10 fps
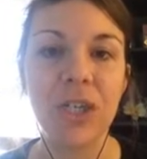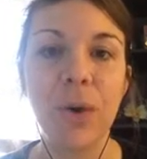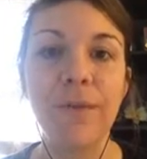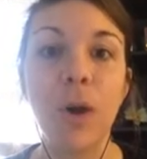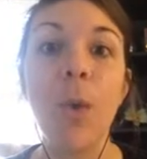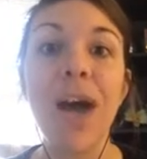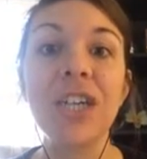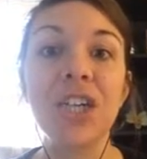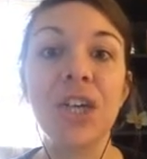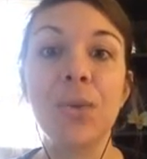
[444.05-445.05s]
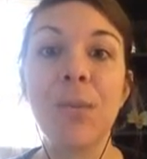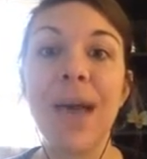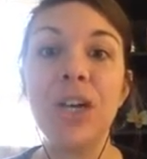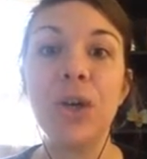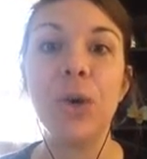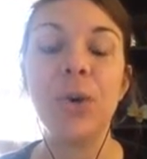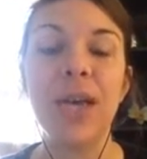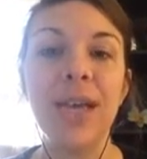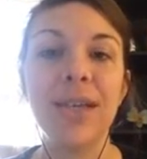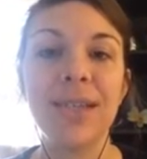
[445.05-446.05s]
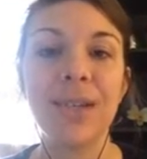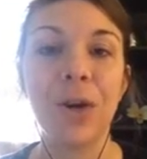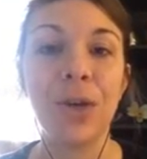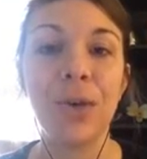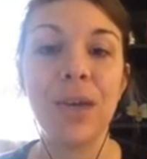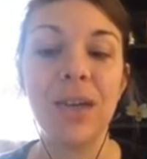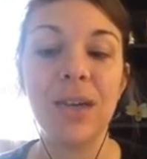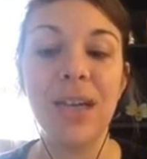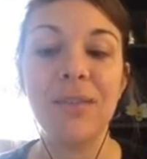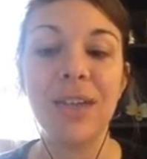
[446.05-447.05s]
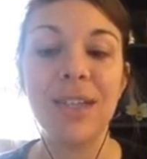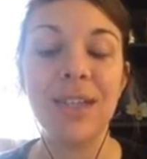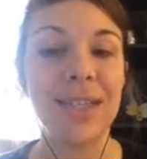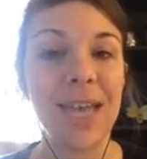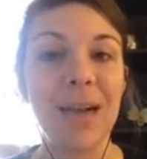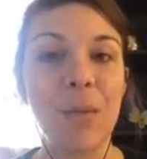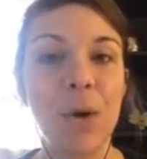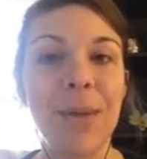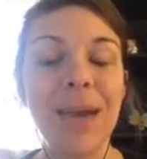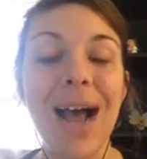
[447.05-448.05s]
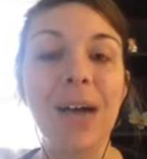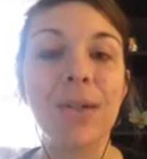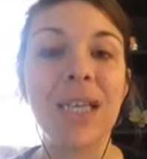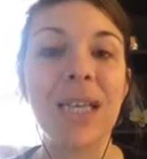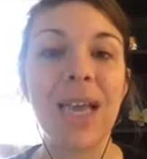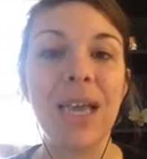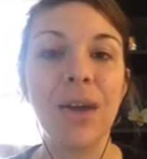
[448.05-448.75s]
So if you're watching, you might notice, or you can even take a moment now to